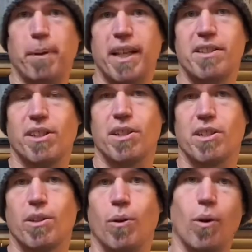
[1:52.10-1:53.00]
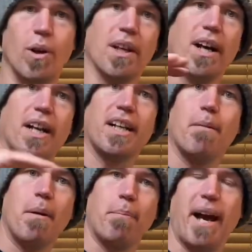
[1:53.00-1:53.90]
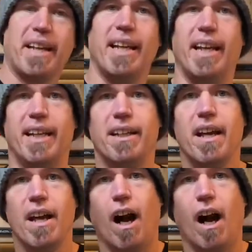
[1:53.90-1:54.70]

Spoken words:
into the stall and coming back in,